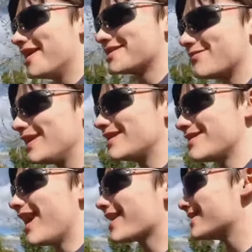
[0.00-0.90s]
as the main
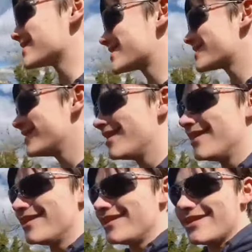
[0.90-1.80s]
antagonist
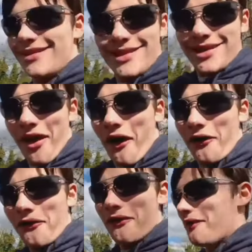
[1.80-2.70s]
in
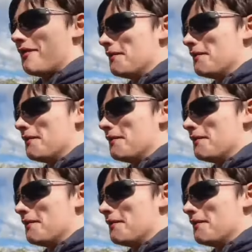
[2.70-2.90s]
horror.